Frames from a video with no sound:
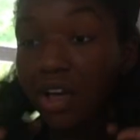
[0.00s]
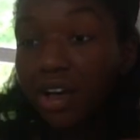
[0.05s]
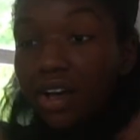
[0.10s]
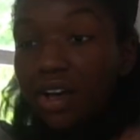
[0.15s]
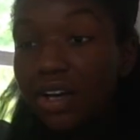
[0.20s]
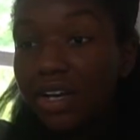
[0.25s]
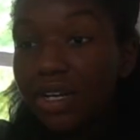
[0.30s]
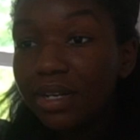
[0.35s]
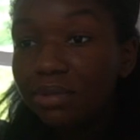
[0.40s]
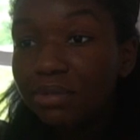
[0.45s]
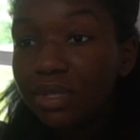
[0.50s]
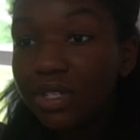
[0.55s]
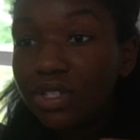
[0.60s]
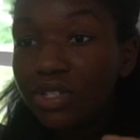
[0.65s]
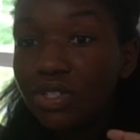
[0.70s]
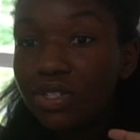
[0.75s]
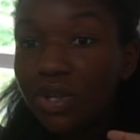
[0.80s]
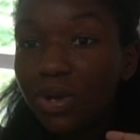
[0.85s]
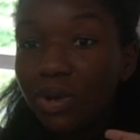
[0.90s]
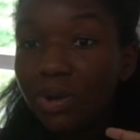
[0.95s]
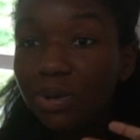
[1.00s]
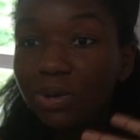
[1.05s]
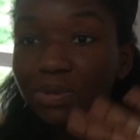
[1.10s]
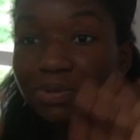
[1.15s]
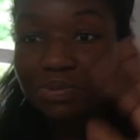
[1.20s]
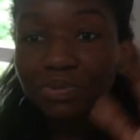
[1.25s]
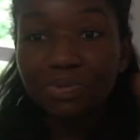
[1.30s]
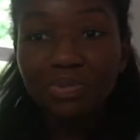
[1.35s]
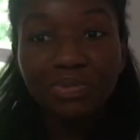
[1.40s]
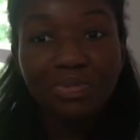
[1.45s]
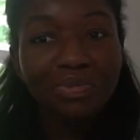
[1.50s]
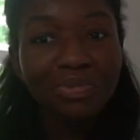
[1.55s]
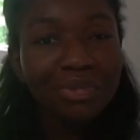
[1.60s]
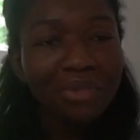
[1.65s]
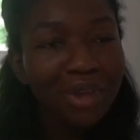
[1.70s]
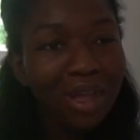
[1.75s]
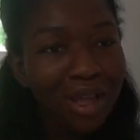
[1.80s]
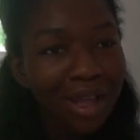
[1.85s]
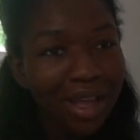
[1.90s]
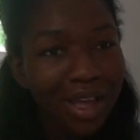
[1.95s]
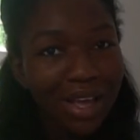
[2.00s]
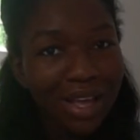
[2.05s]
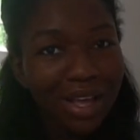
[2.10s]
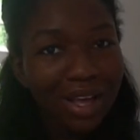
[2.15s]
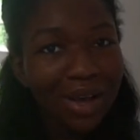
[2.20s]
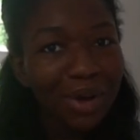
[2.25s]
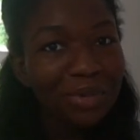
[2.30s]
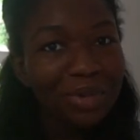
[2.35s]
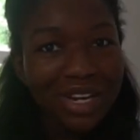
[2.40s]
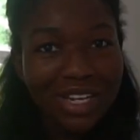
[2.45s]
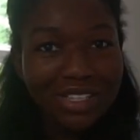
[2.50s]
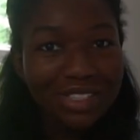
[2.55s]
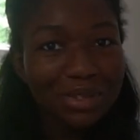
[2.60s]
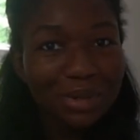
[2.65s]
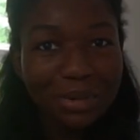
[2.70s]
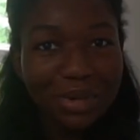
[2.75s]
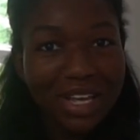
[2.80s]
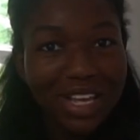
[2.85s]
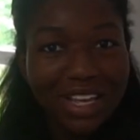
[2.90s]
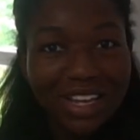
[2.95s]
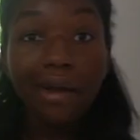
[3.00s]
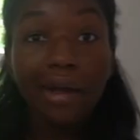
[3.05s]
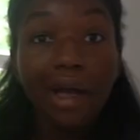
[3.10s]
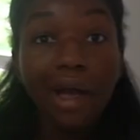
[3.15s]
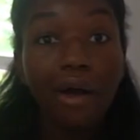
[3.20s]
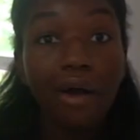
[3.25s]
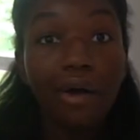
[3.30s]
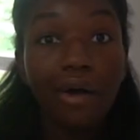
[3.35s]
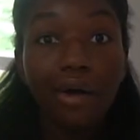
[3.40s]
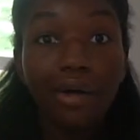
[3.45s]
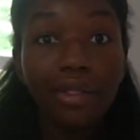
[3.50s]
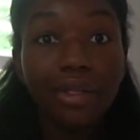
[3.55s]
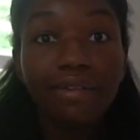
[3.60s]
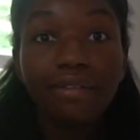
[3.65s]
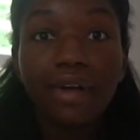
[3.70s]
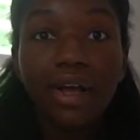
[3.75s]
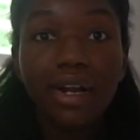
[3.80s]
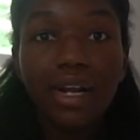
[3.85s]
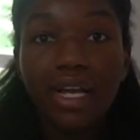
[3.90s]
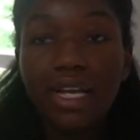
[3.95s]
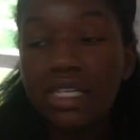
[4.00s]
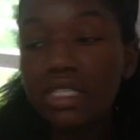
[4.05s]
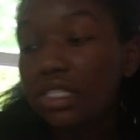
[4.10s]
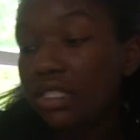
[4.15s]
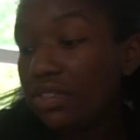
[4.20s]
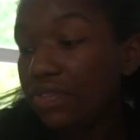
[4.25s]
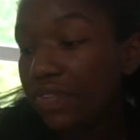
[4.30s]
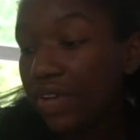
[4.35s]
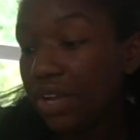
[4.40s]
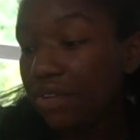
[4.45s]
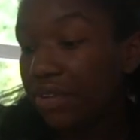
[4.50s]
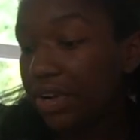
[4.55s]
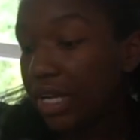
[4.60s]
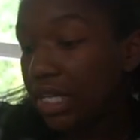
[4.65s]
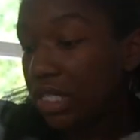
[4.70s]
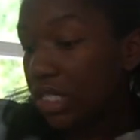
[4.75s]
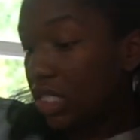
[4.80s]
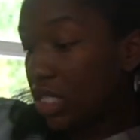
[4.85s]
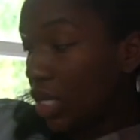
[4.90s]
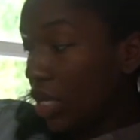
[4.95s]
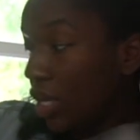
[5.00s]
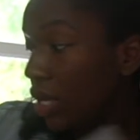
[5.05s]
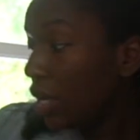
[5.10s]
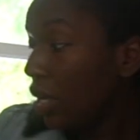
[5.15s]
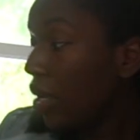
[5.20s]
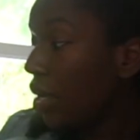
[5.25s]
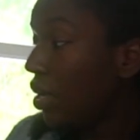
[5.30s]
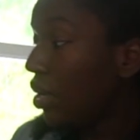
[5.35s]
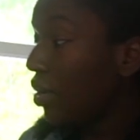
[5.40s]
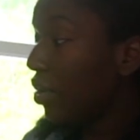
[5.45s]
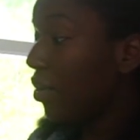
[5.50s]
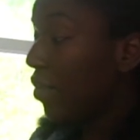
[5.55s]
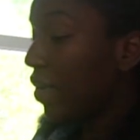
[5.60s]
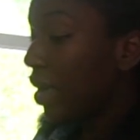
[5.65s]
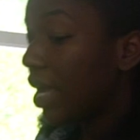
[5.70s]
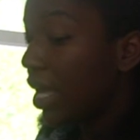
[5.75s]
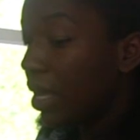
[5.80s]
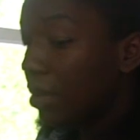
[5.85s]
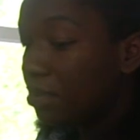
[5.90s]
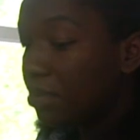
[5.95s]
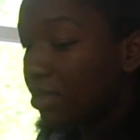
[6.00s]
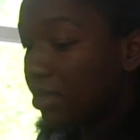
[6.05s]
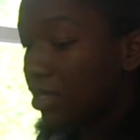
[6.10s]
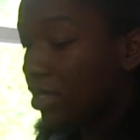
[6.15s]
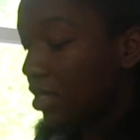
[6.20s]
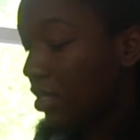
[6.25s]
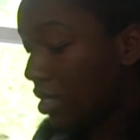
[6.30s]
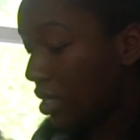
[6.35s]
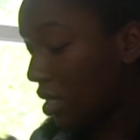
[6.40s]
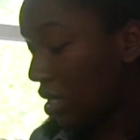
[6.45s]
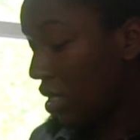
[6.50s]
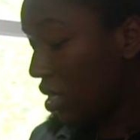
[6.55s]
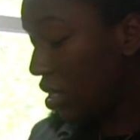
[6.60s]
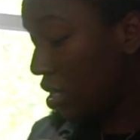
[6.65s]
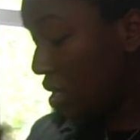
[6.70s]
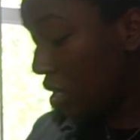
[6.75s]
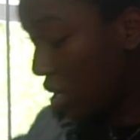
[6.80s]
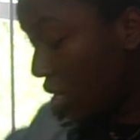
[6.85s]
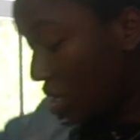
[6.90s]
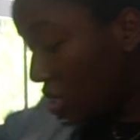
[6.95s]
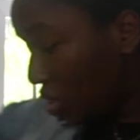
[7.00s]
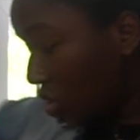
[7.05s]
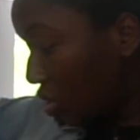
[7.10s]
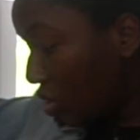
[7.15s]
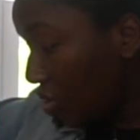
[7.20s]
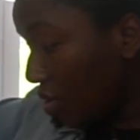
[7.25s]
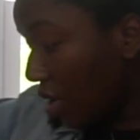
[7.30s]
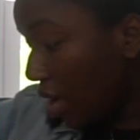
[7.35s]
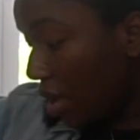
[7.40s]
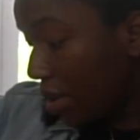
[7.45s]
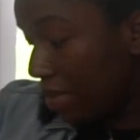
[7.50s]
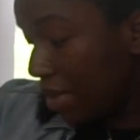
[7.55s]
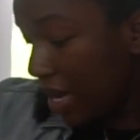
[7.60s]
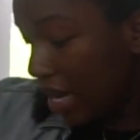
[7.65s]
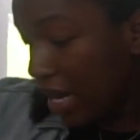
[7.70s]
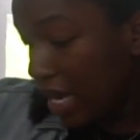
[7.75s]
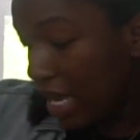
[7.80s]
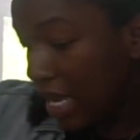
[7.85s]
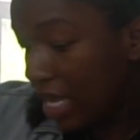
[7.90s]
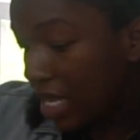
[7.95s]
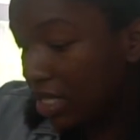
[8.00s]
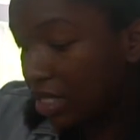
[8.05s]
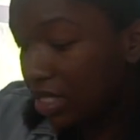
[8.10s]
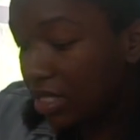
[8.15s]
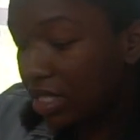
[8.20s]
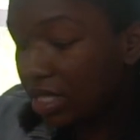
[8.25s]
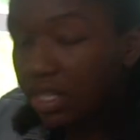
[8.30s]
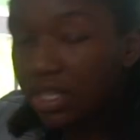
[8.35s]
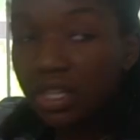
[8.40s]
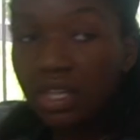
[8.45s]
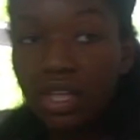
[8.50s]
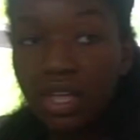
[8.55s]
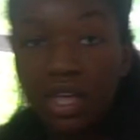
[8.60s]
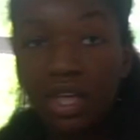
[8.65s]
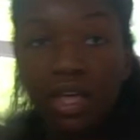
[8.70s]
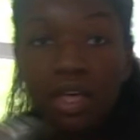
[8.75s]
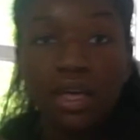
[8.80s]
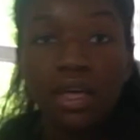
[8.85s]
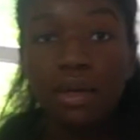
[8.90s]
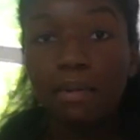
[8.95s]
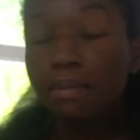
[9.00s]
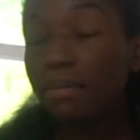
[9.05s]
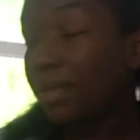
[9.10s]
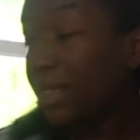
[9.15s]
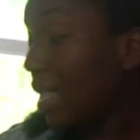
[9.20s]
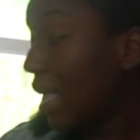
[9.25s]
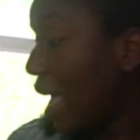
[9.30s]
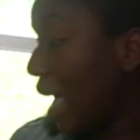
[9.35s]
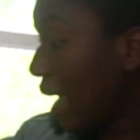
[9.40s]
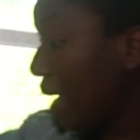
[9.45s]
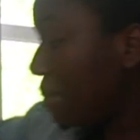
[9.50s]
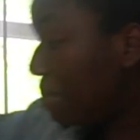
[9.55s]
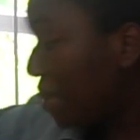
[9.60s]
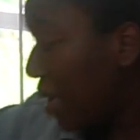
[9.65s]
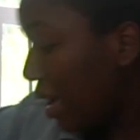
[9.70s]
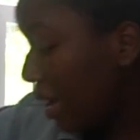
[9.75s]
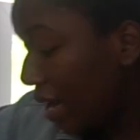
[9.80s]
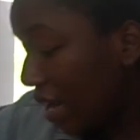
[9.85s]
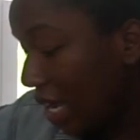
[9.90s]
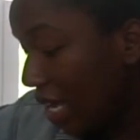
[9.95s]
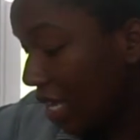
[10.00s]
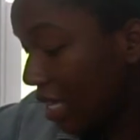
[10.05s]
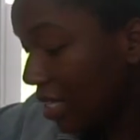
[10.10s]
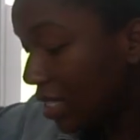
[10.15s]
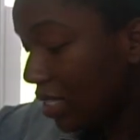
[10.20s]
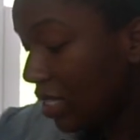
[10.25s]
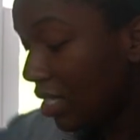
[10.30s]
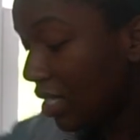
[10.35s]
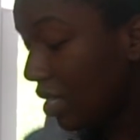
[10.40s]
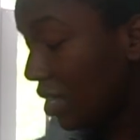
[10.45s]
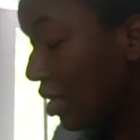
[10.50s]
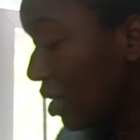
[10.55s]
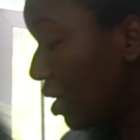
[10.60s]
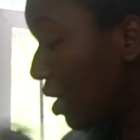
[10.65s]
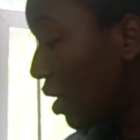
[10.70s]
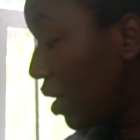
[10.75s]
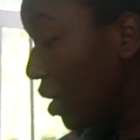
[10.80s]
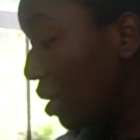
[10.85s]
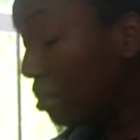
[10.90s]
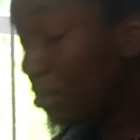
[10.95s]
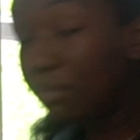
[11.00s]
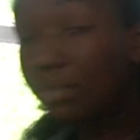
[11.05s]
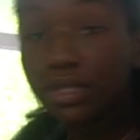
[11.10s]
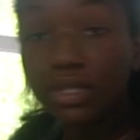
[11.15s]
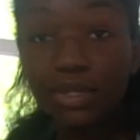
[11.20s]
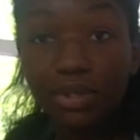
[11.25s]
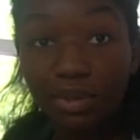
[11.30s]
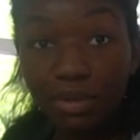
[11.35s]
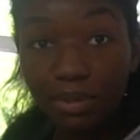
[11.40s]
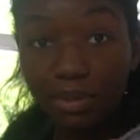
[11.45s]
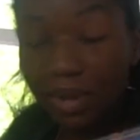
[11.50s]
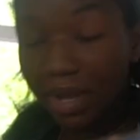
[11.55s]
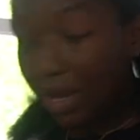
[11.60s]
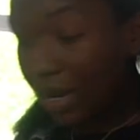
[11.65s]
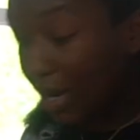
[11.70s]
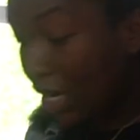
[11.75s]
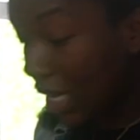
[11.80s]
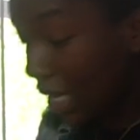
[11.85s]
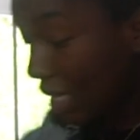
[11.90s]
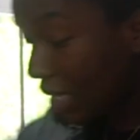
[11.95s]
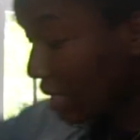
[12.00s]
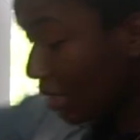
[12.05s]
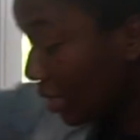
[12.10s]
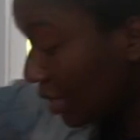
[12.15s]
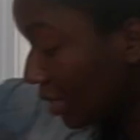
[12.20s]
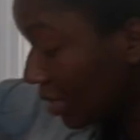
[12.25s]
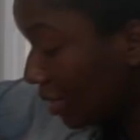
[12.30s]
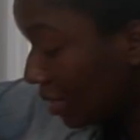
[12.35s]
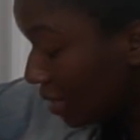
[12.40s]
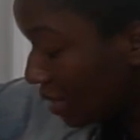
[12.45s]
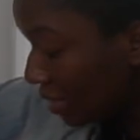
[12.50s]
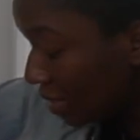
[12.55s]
Uh, so a win is a win. Got all of my nice favorites: grapes, strawberries, blackberries, blueberries,